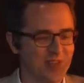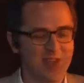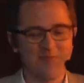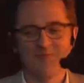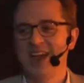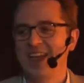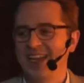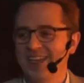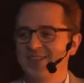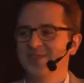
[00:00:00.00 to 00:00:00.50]
They
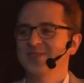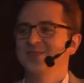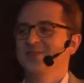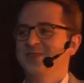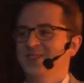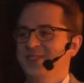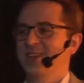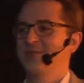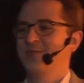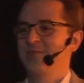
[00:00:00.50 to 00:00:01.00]
paid
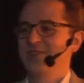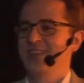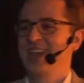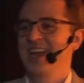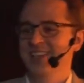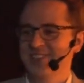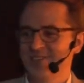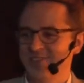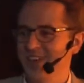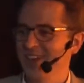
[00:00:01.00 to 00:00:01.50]
some of the
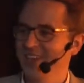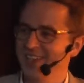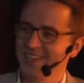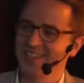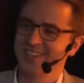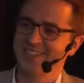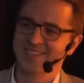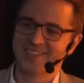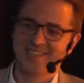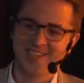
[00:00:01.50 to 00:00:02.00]
extra,
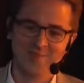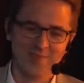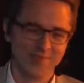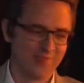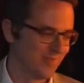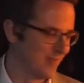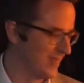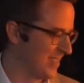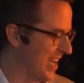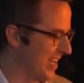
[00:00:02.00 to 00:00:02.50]
and some
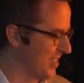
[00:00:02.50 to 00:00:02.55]
of the